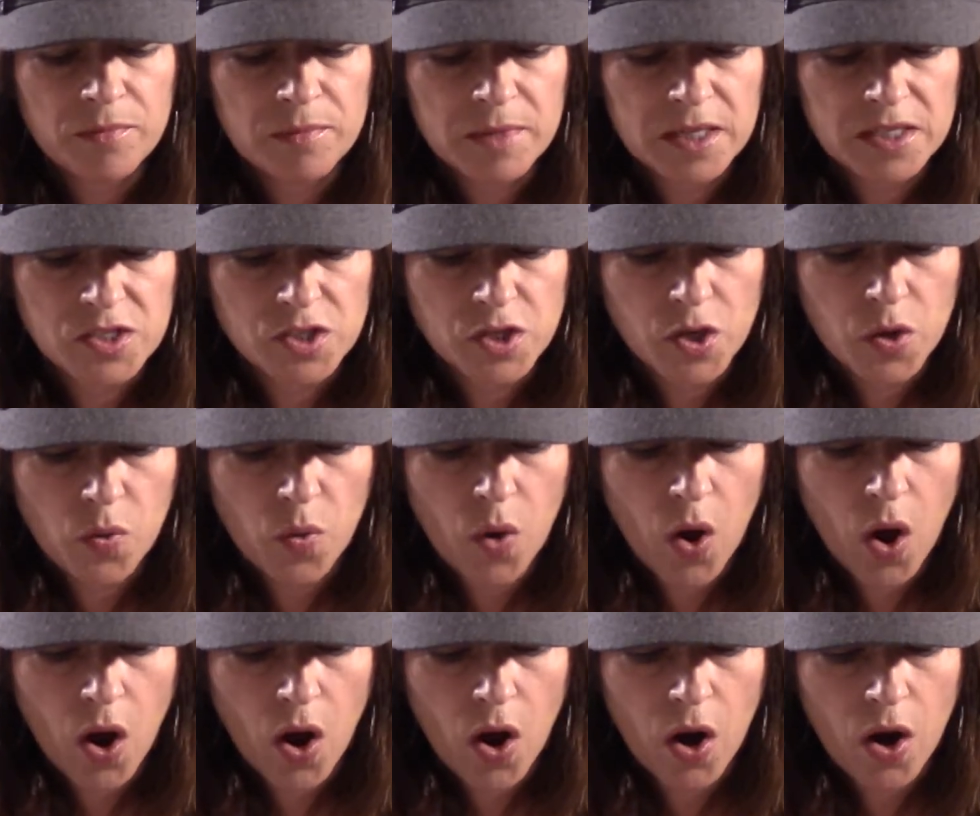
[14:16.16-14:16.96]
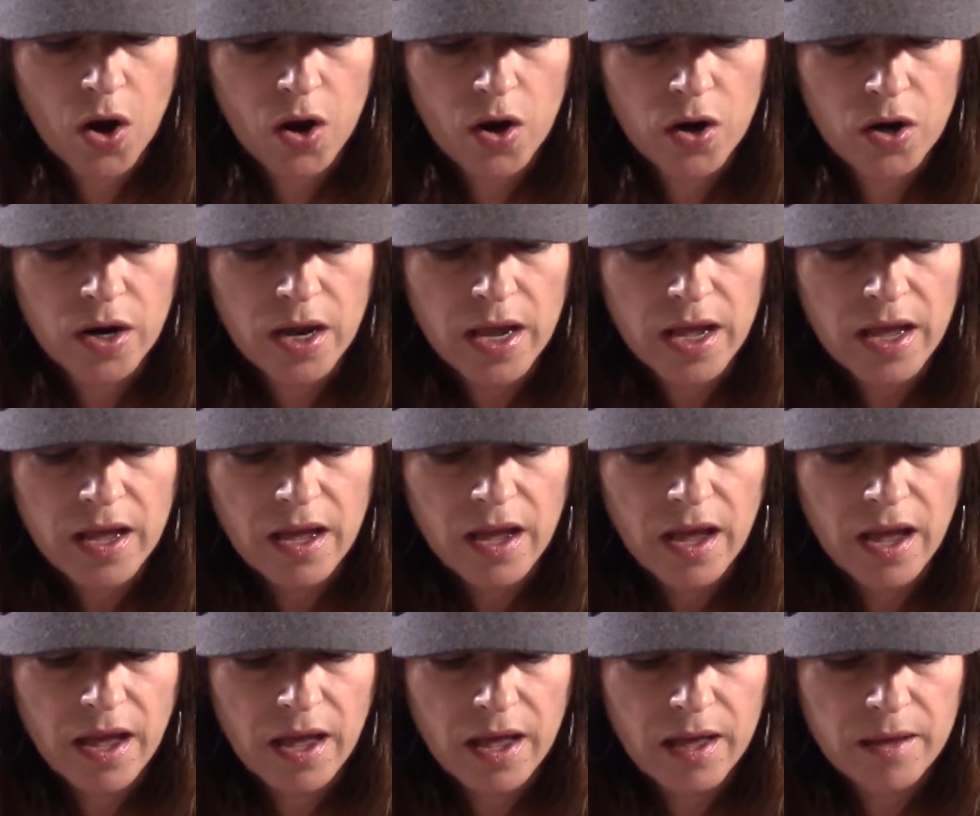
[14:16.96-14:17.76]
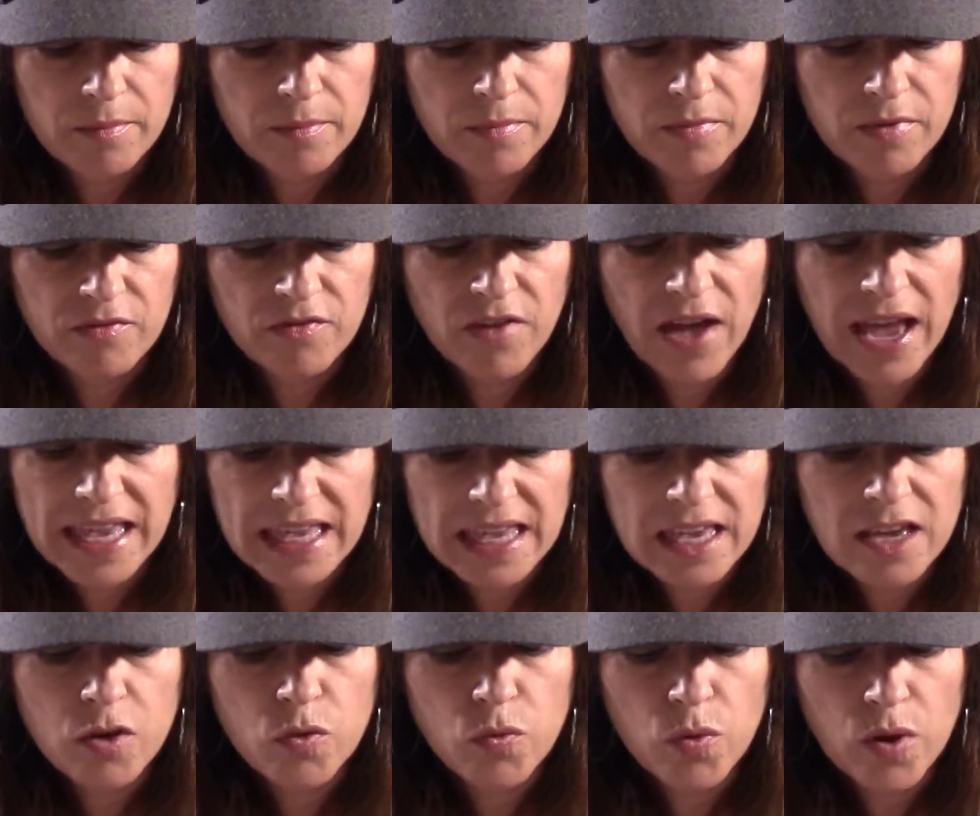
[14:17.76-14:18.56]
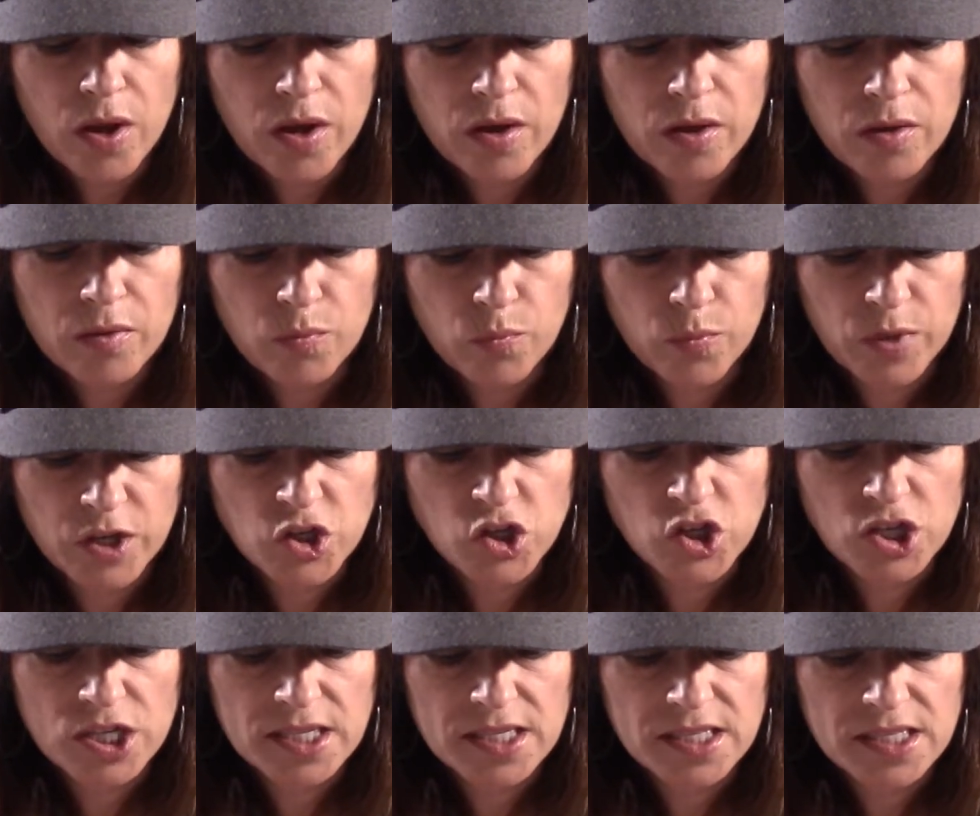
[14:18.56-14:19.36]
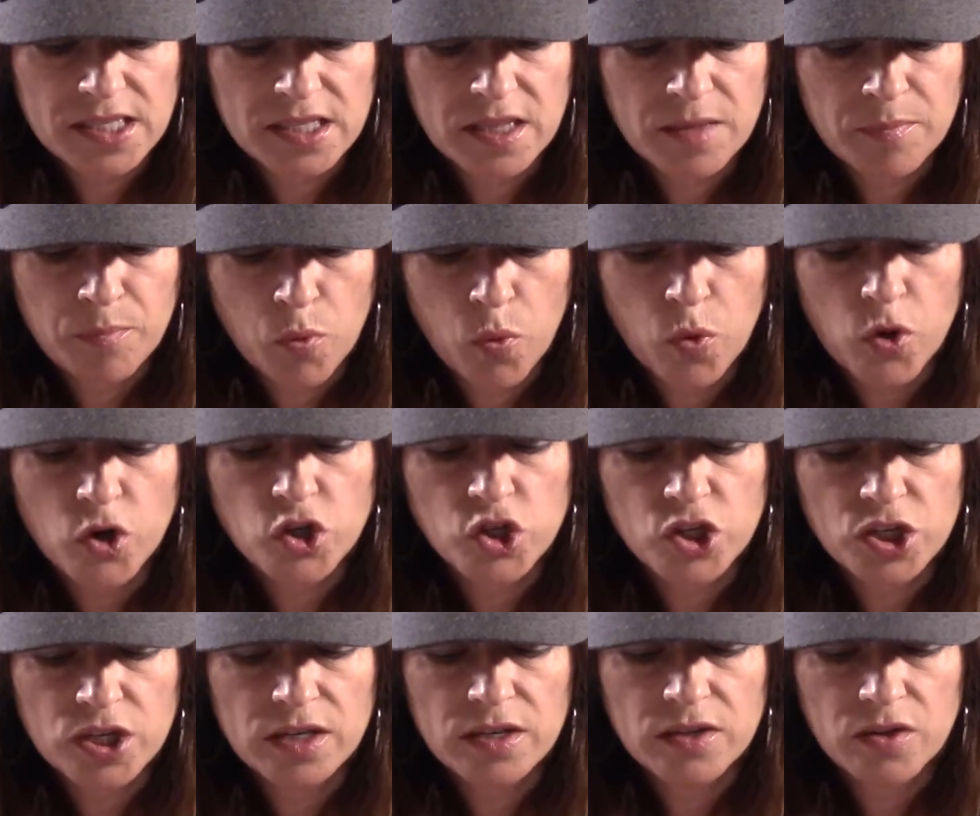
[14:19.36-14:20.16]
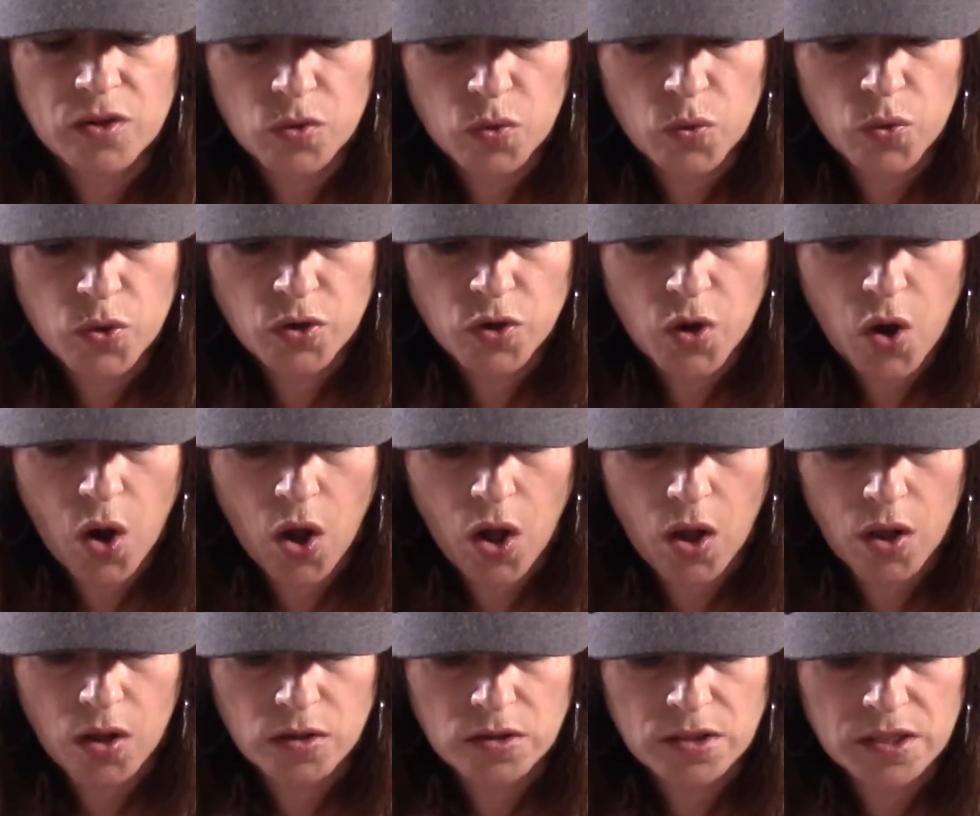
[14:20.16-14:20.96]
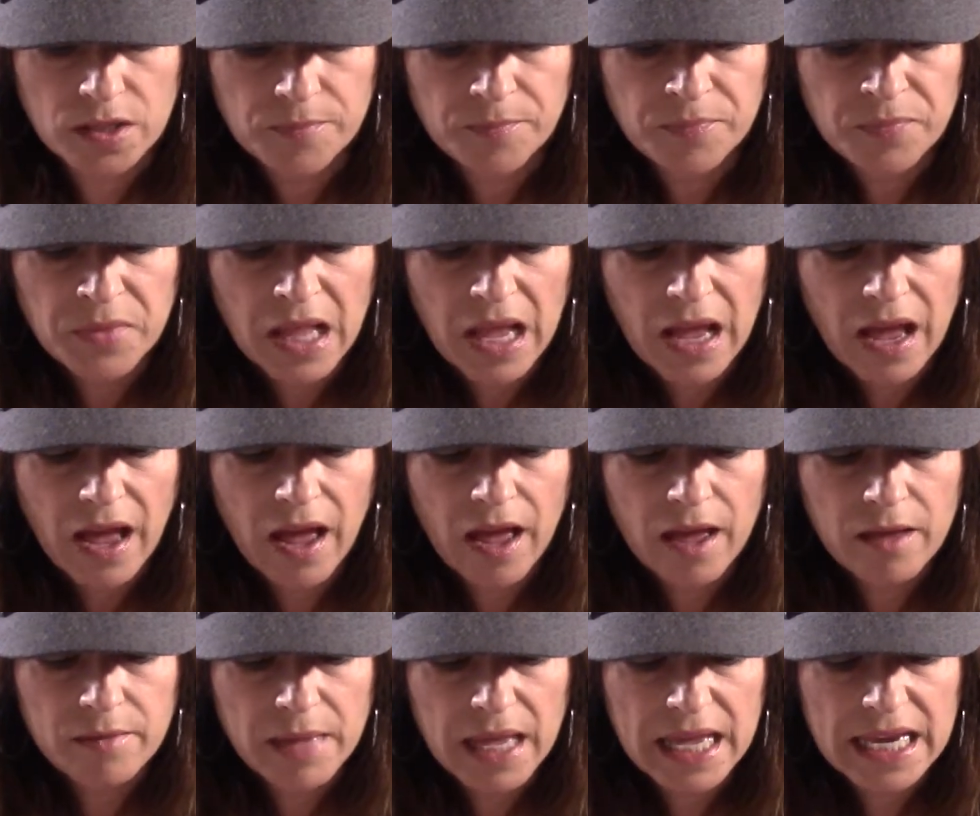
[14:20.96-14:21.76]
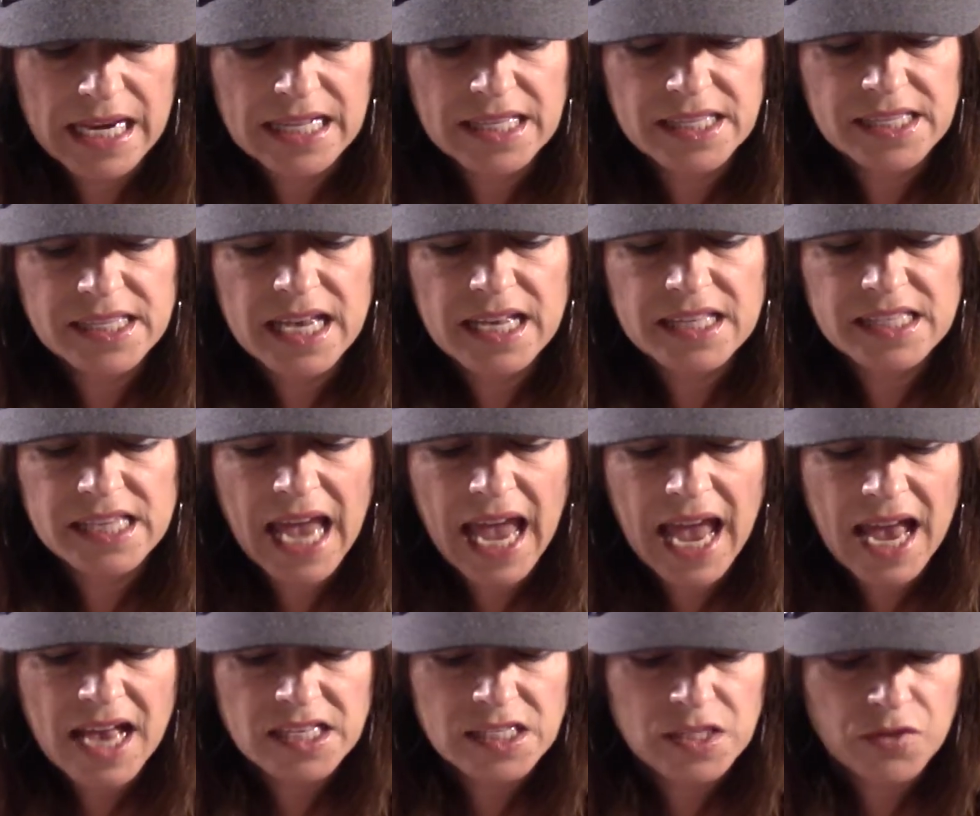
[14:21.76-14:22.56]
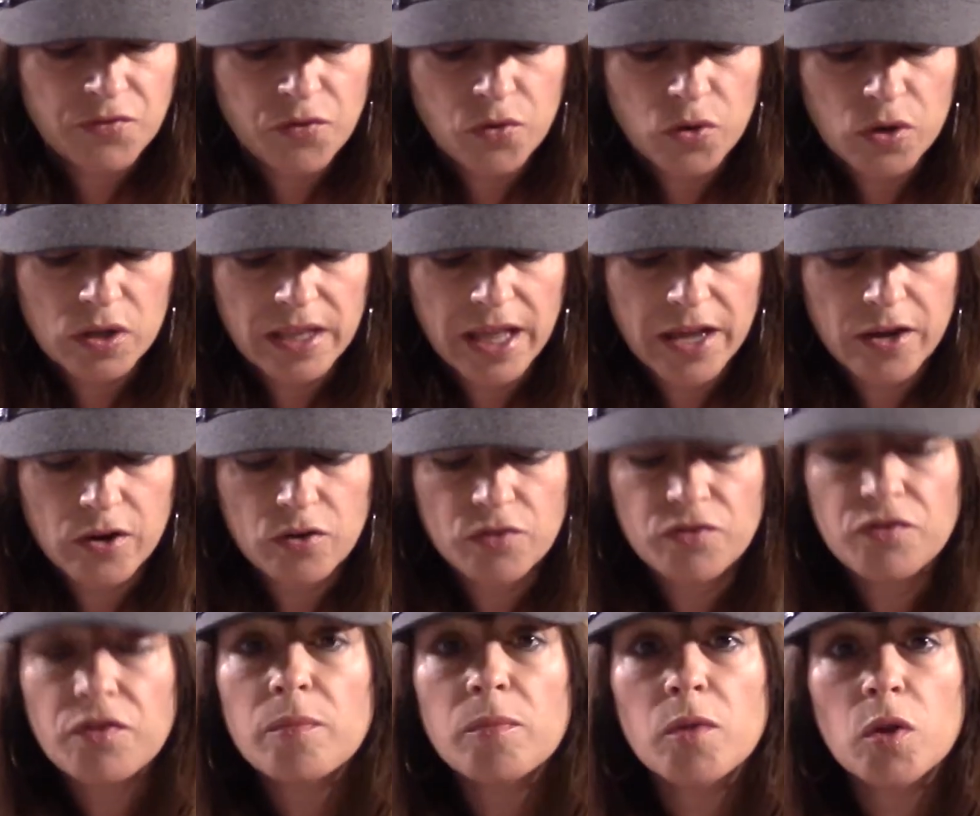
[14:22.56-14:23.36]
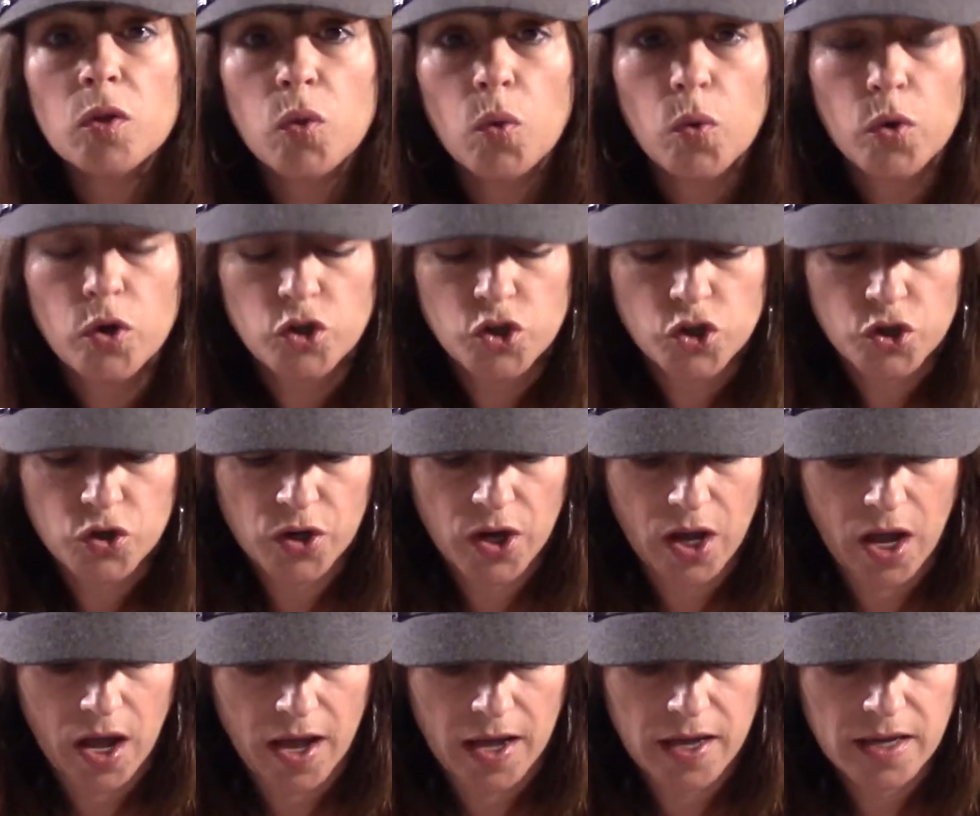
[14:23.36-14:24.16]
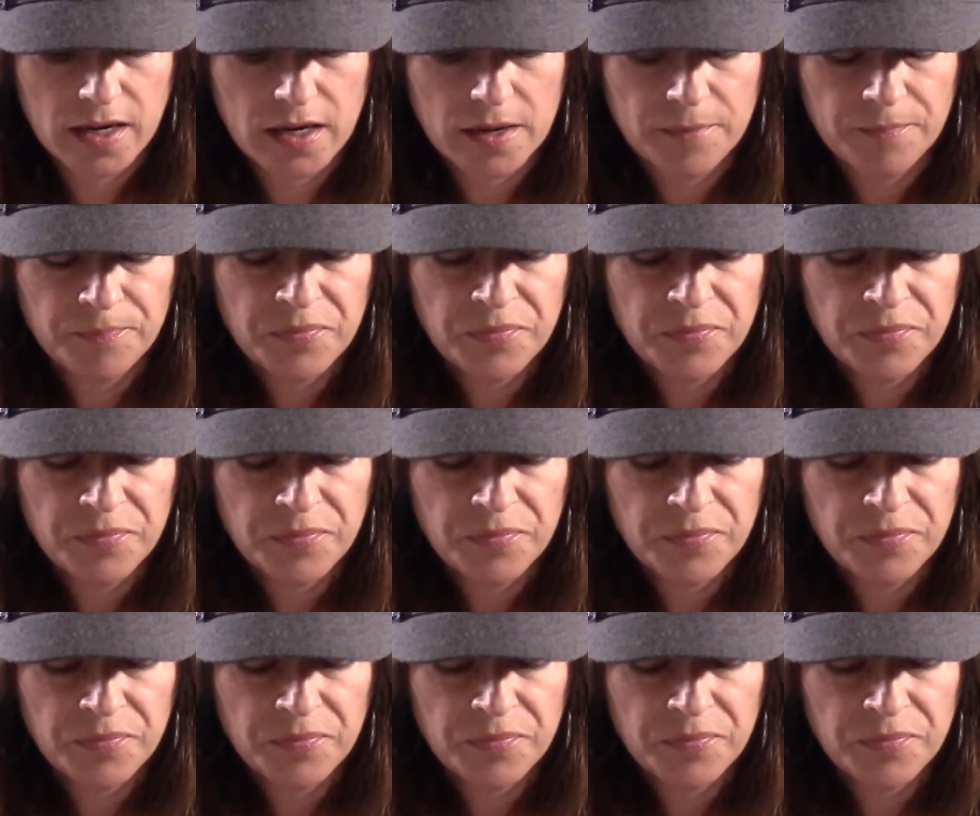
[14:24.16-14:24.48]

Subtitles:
the Zohar Vayikra, which is the portion the Lord called. And it says, "Ask for a letter from the Lord your God."